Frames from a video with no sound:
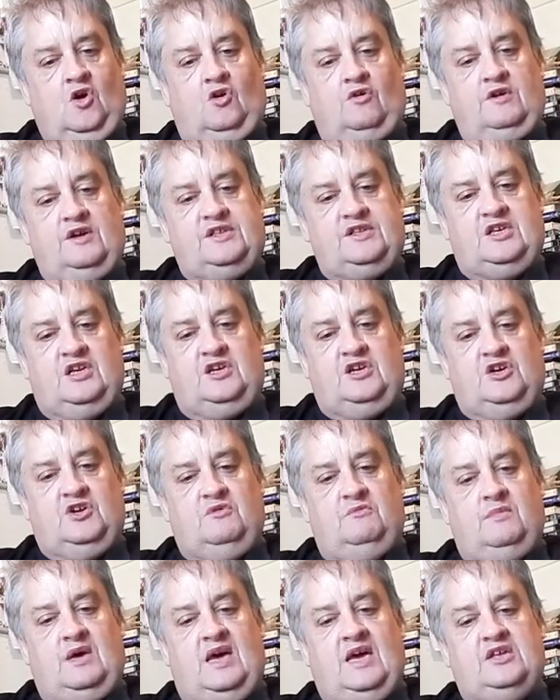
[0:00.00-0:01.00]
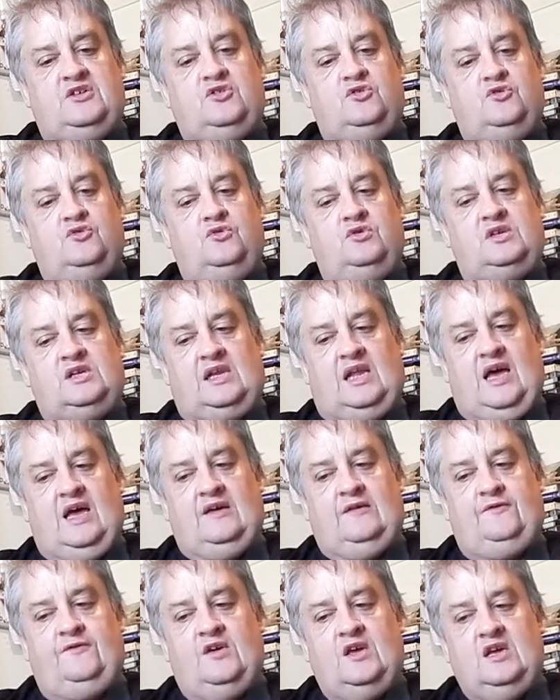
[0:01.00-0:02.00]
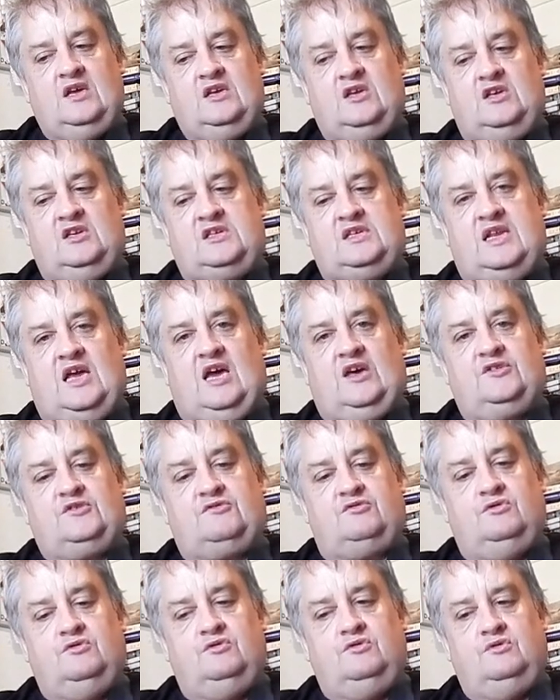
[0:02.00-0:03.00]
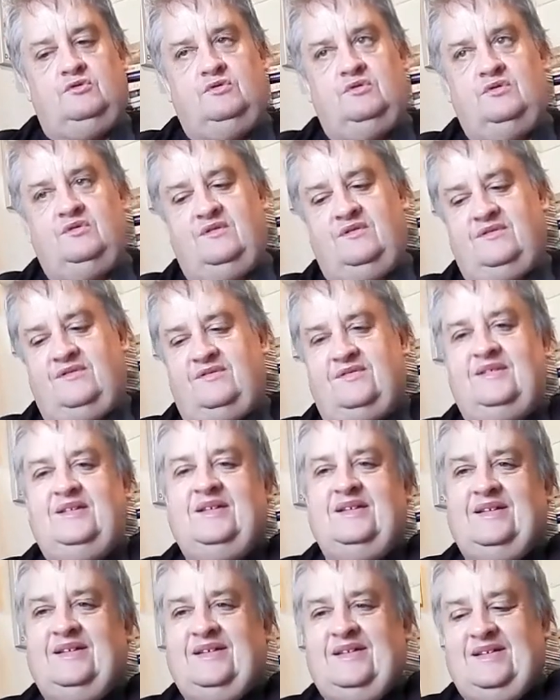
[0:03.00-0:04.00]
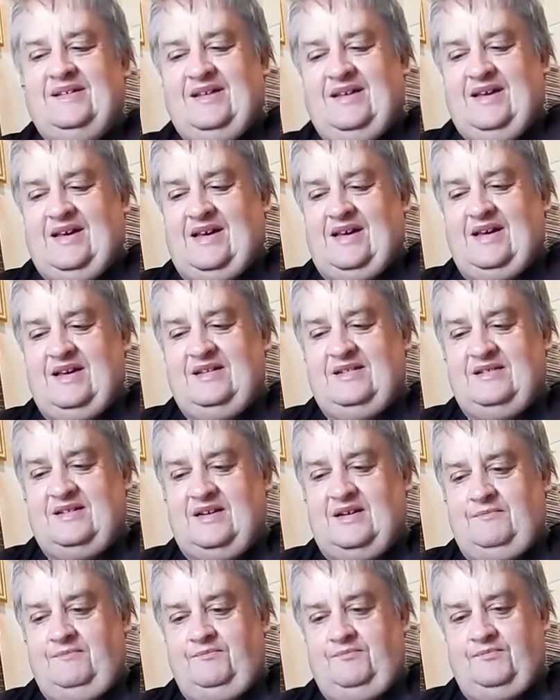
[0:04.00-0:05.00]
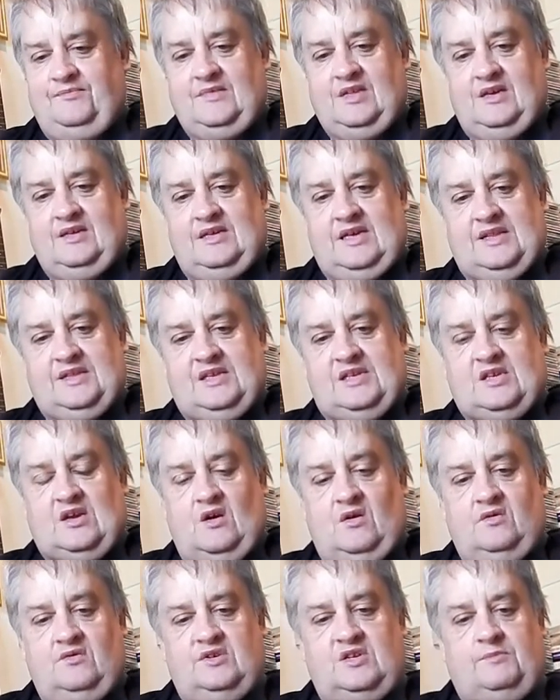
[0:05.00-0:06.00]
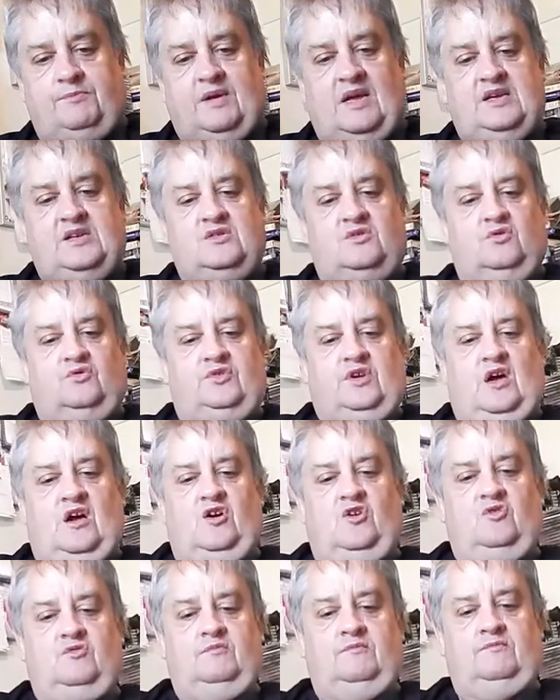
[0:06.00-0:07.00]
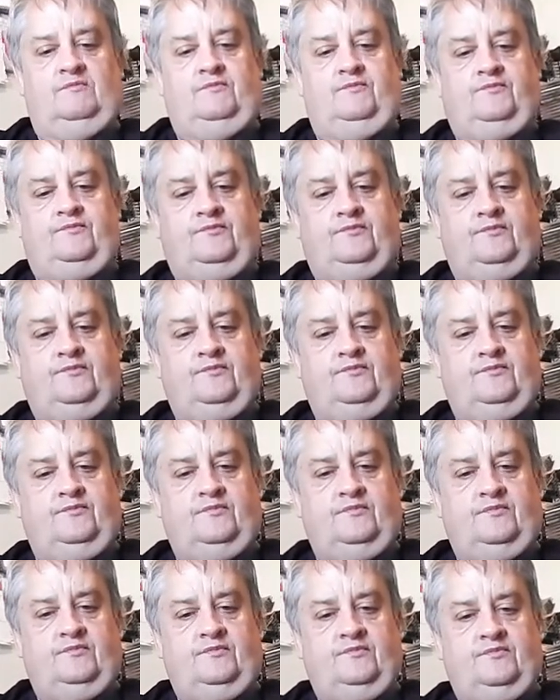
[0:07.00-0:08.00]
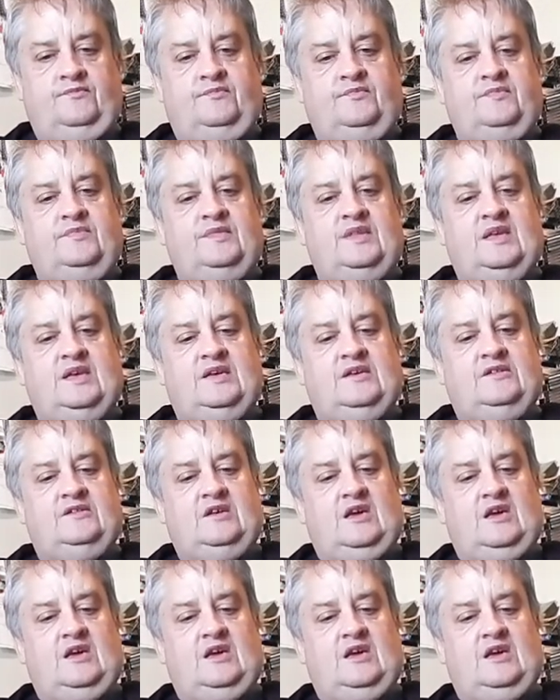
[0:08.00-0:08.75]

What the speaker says: or a digger mate whose life is now through. And there's other songs, A Place Called Home, yeah.